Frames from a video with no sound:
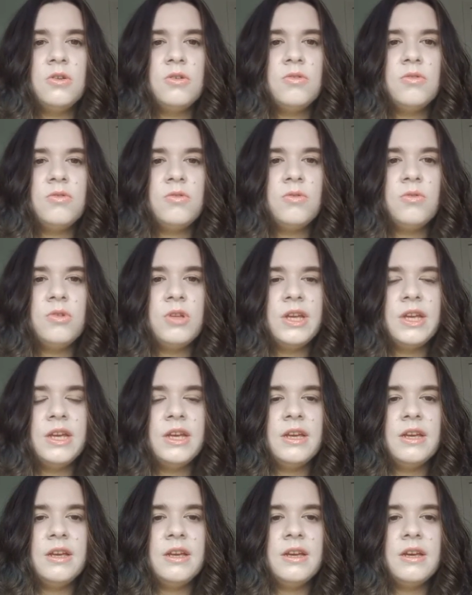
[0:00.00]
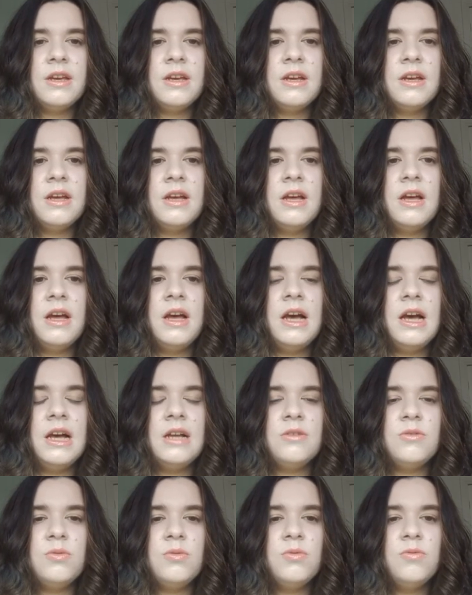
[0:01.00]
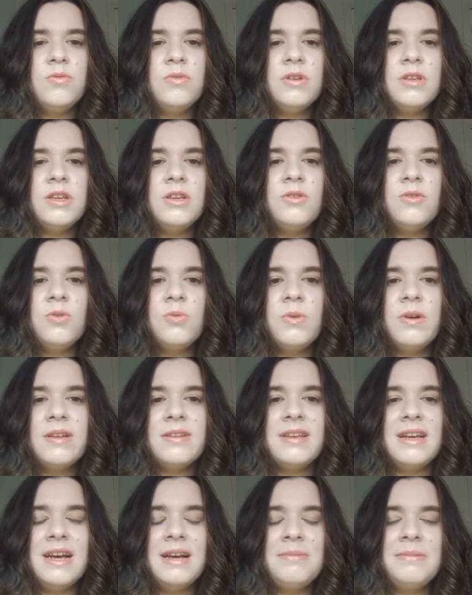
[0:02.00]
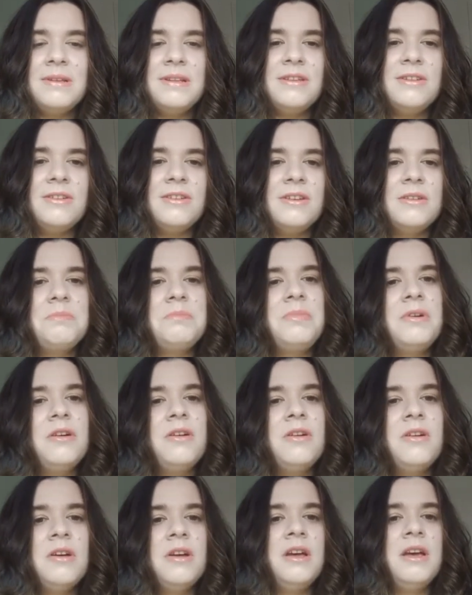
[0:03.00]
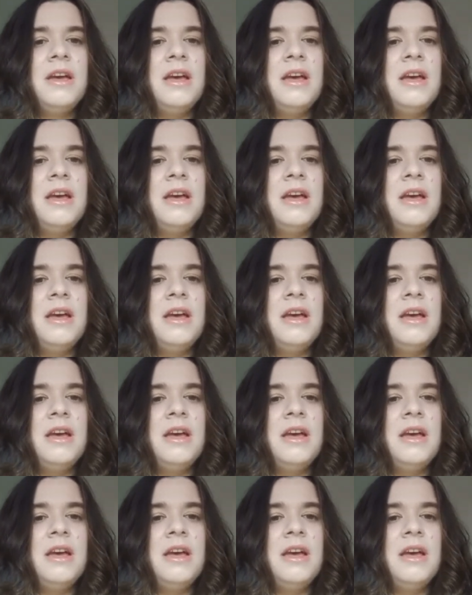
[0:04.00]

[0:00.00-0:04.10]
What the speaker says: So like, I don't really know what's happened to it, but